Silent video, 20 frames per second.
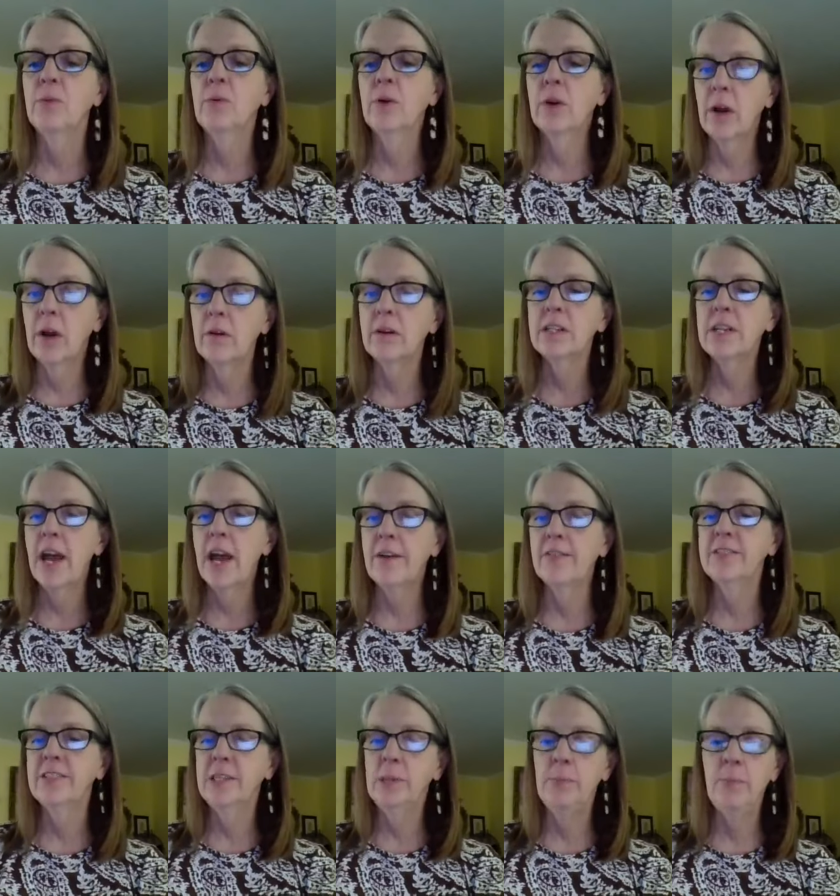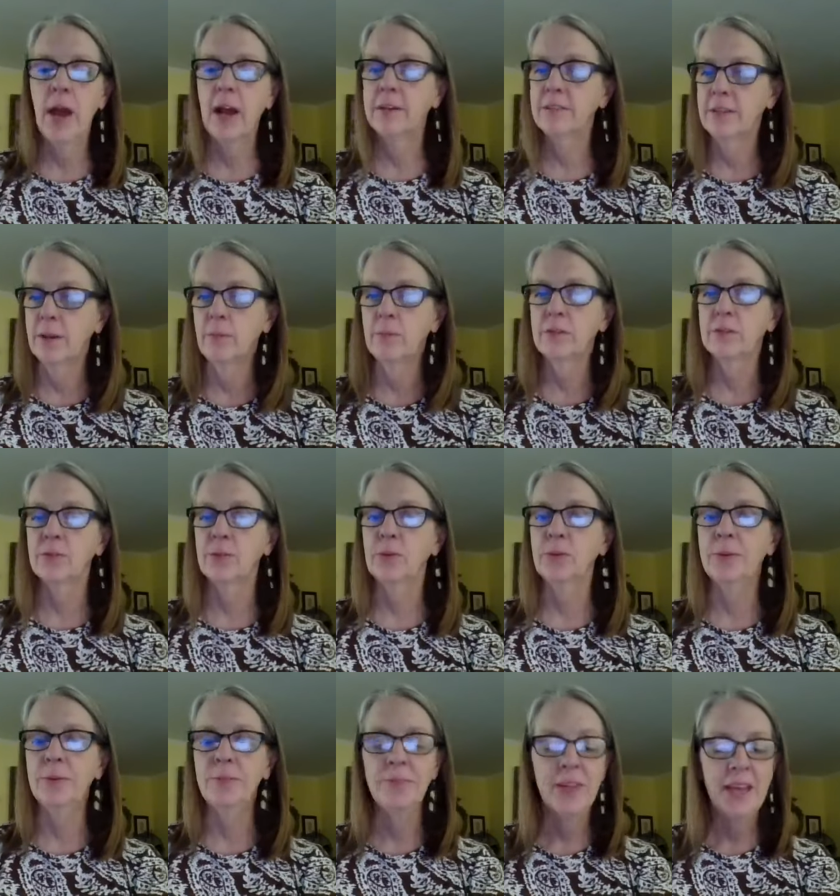We're going to have CPAC Summer
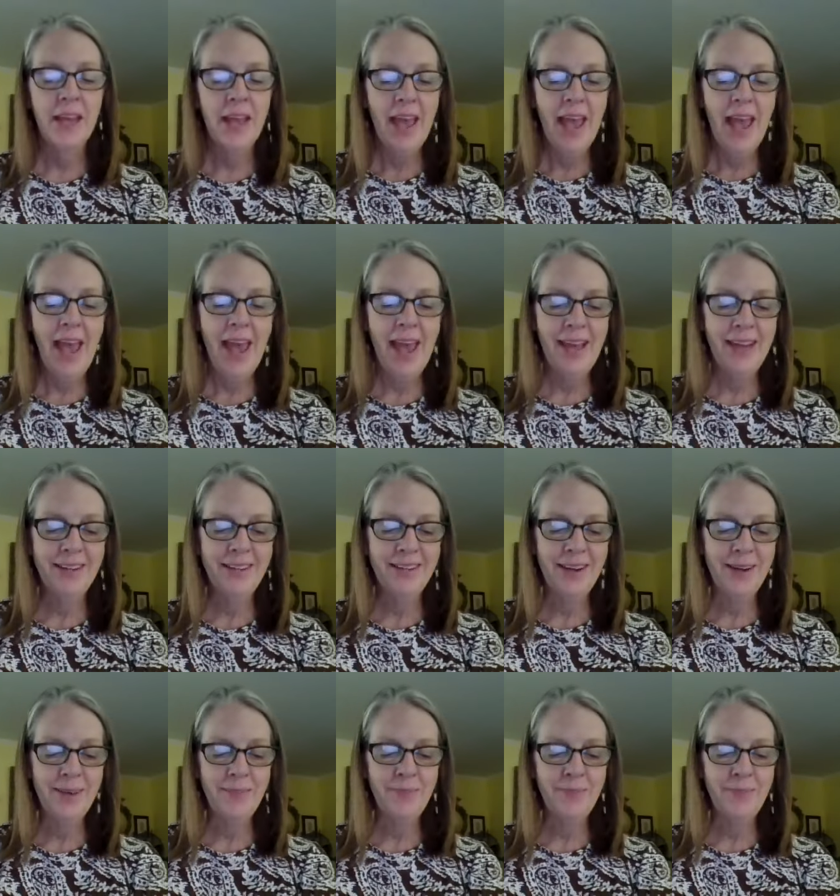School, and